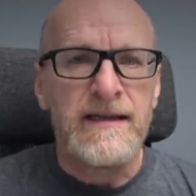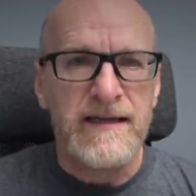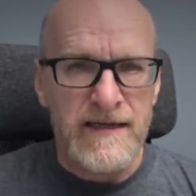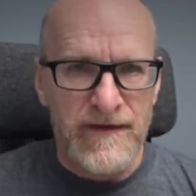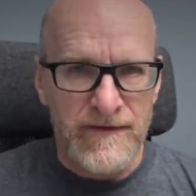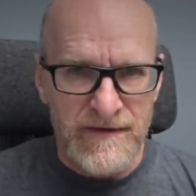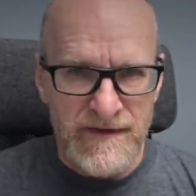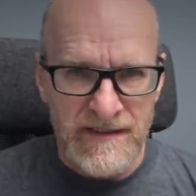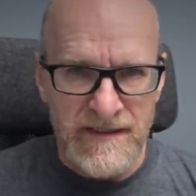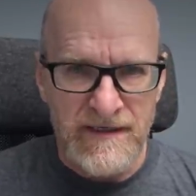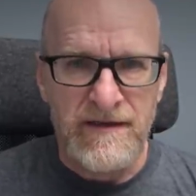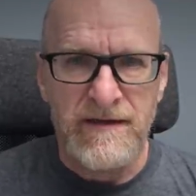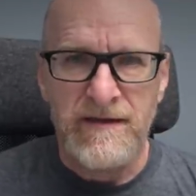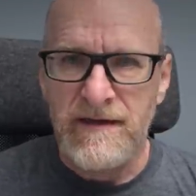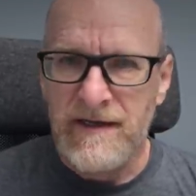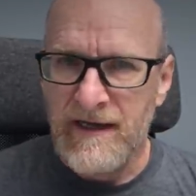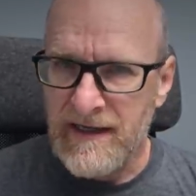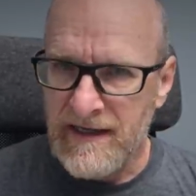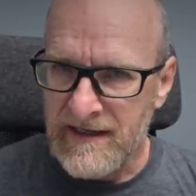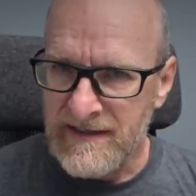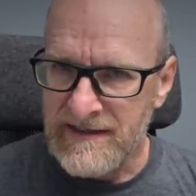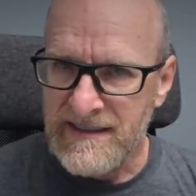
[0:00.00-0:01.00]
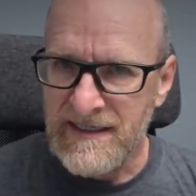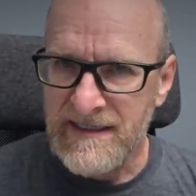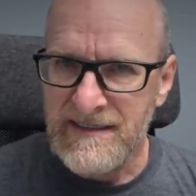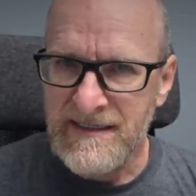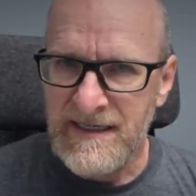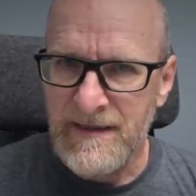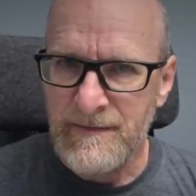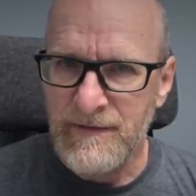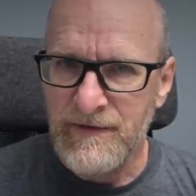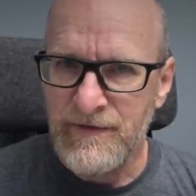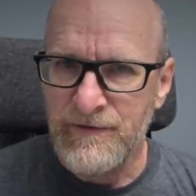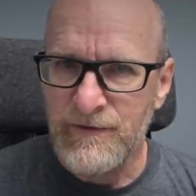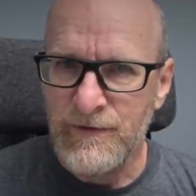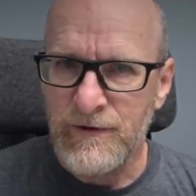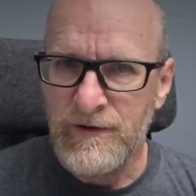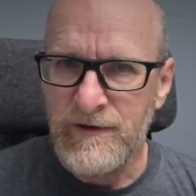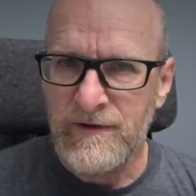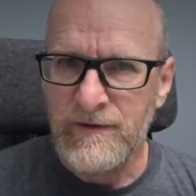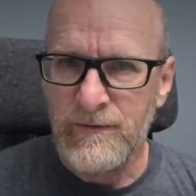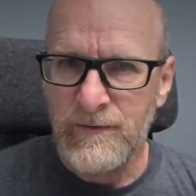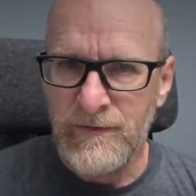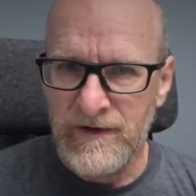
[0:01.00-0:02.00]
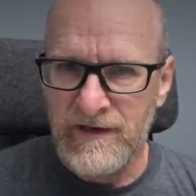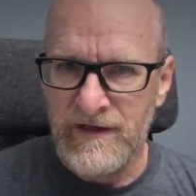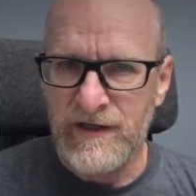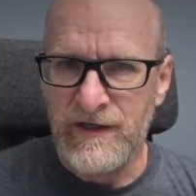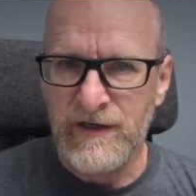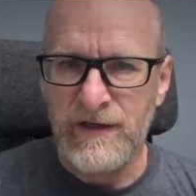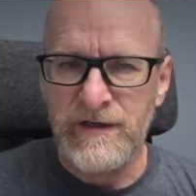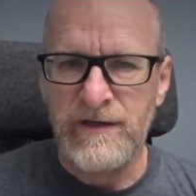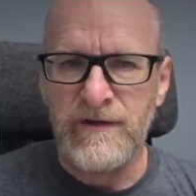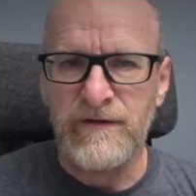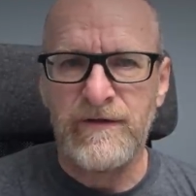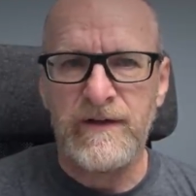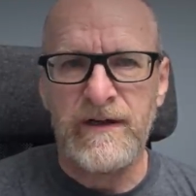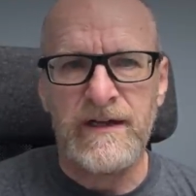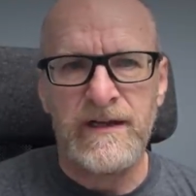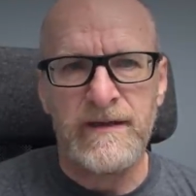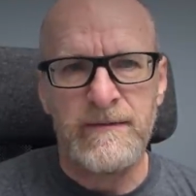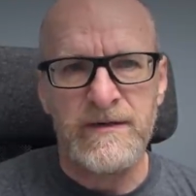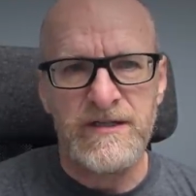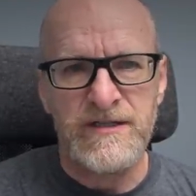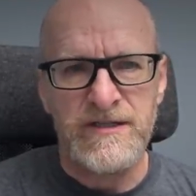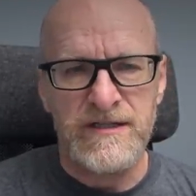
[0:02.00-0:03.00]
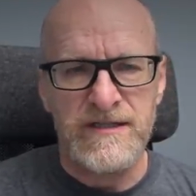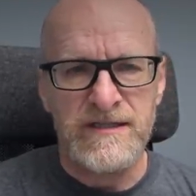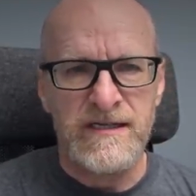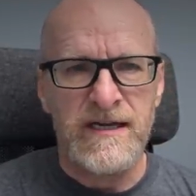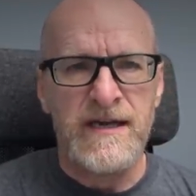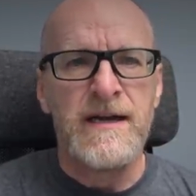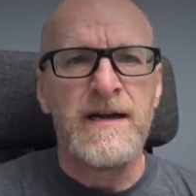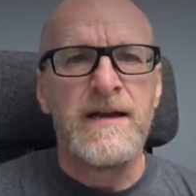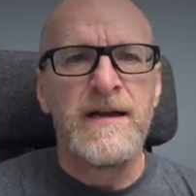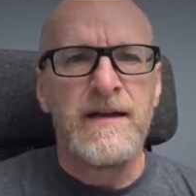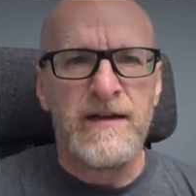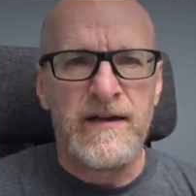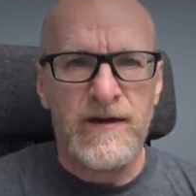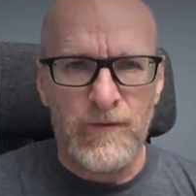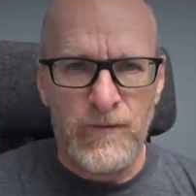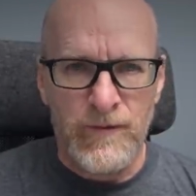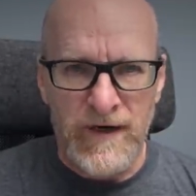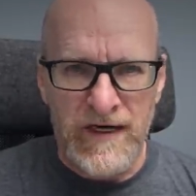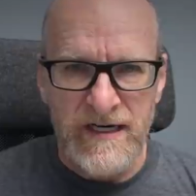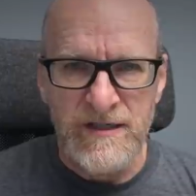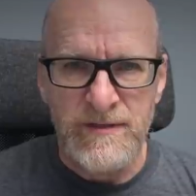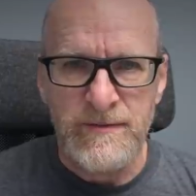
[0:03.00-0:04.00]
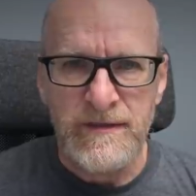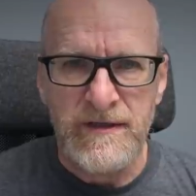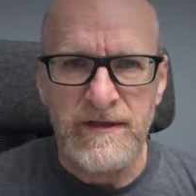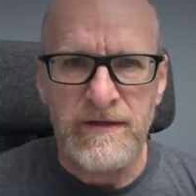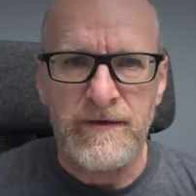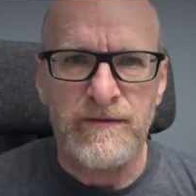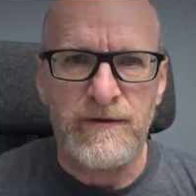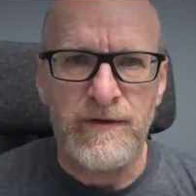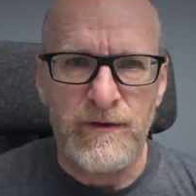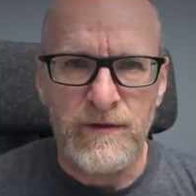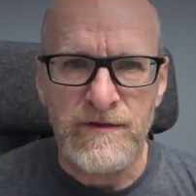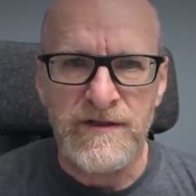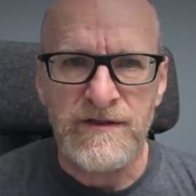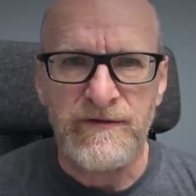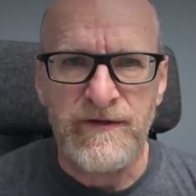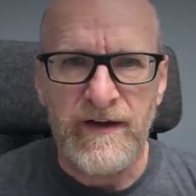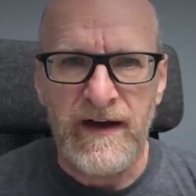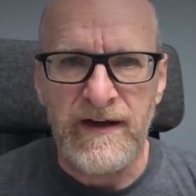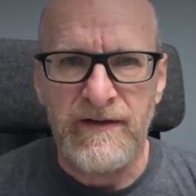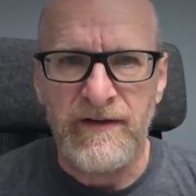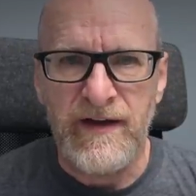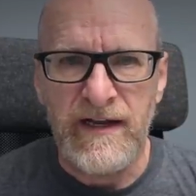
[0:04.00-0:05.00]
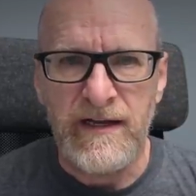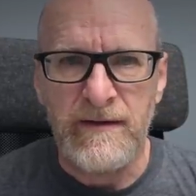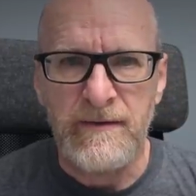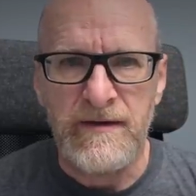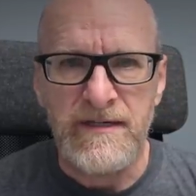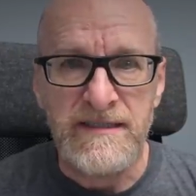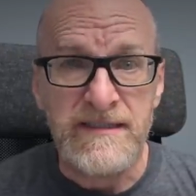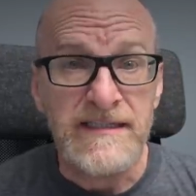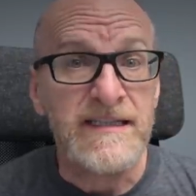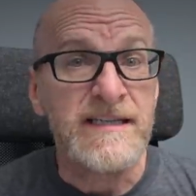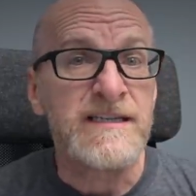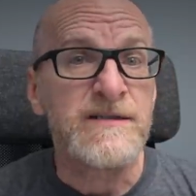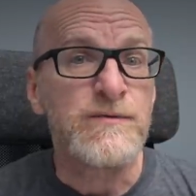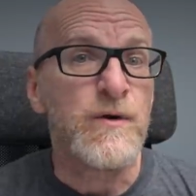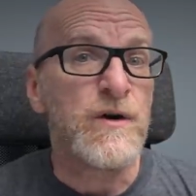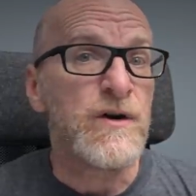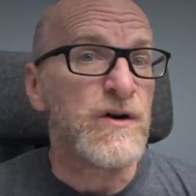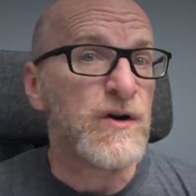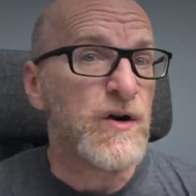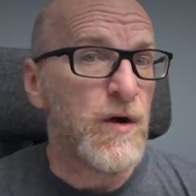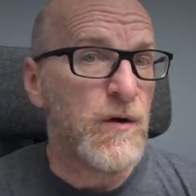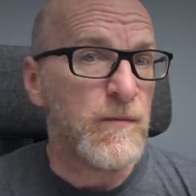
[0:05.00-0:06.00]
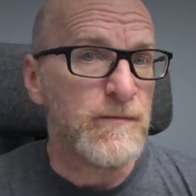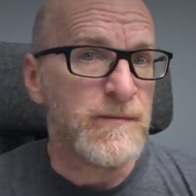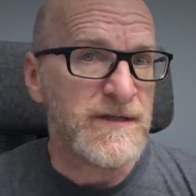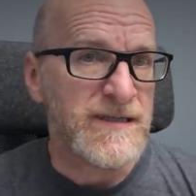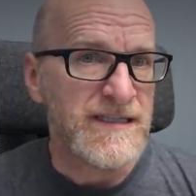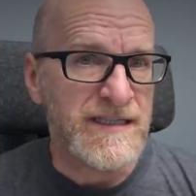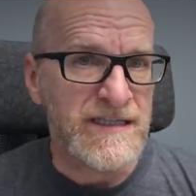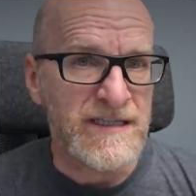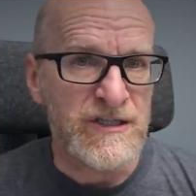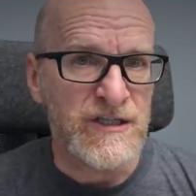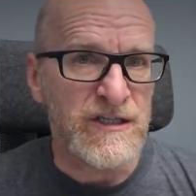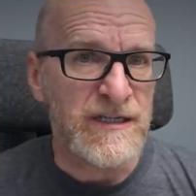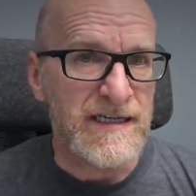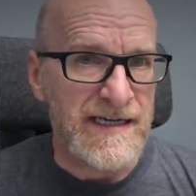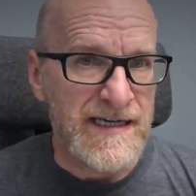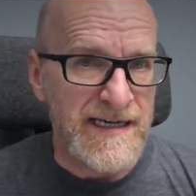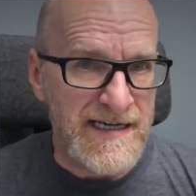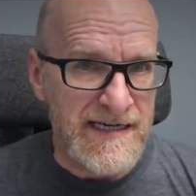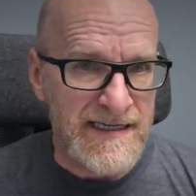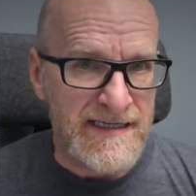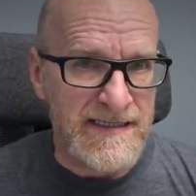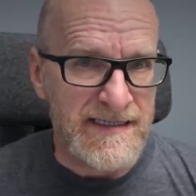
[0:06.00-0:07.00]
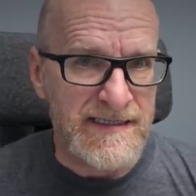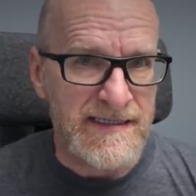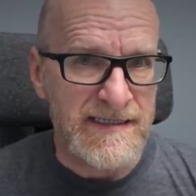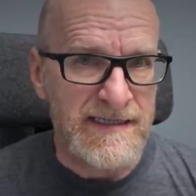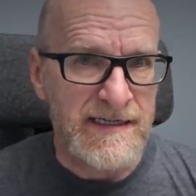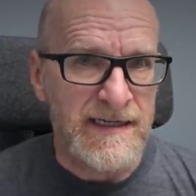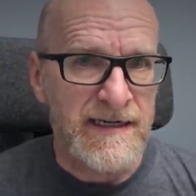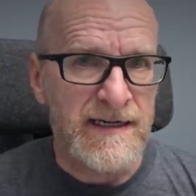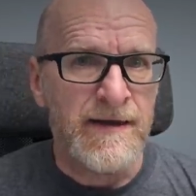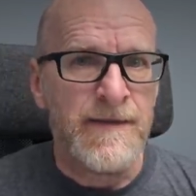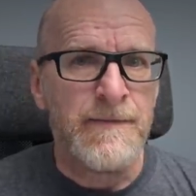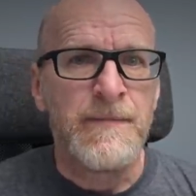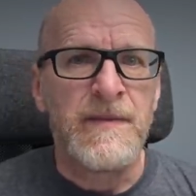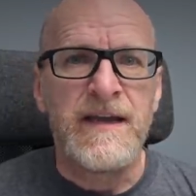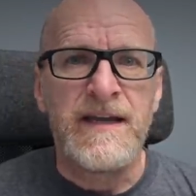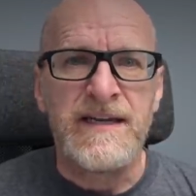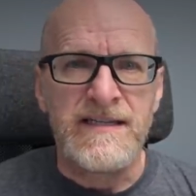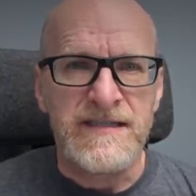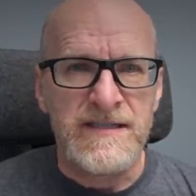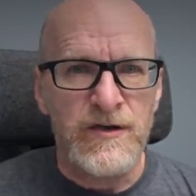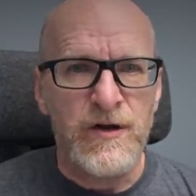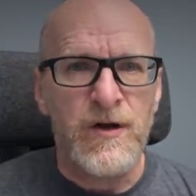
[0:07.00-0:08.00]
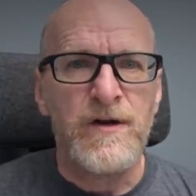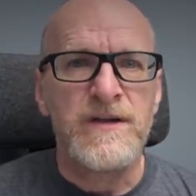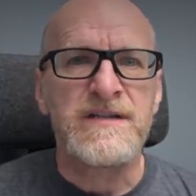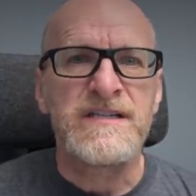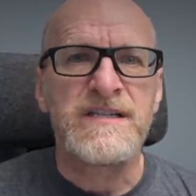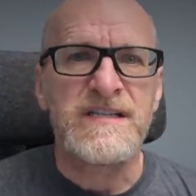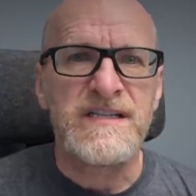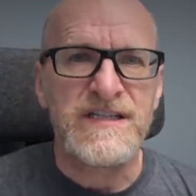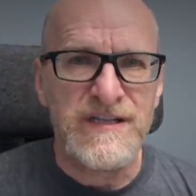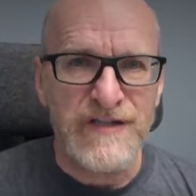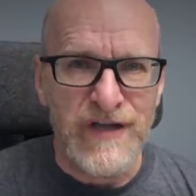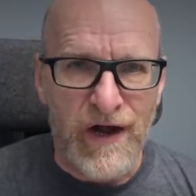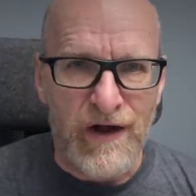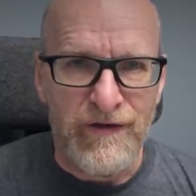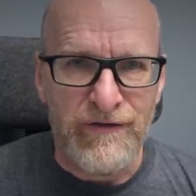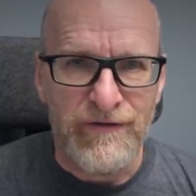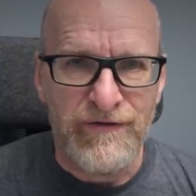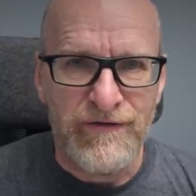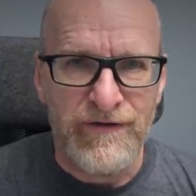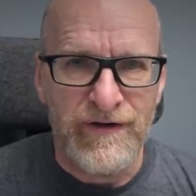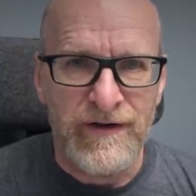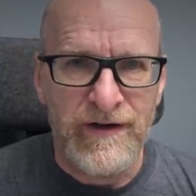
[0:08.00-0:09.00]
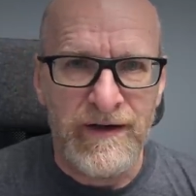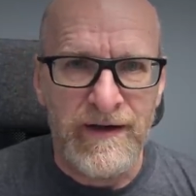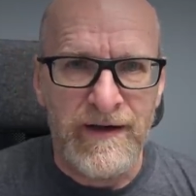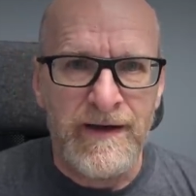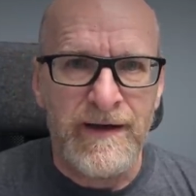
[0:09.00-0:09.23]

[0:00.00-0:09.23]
gives, as I said before, with the Kirkefell images, the arrangement of those five elements is what composition is. It's not stuff.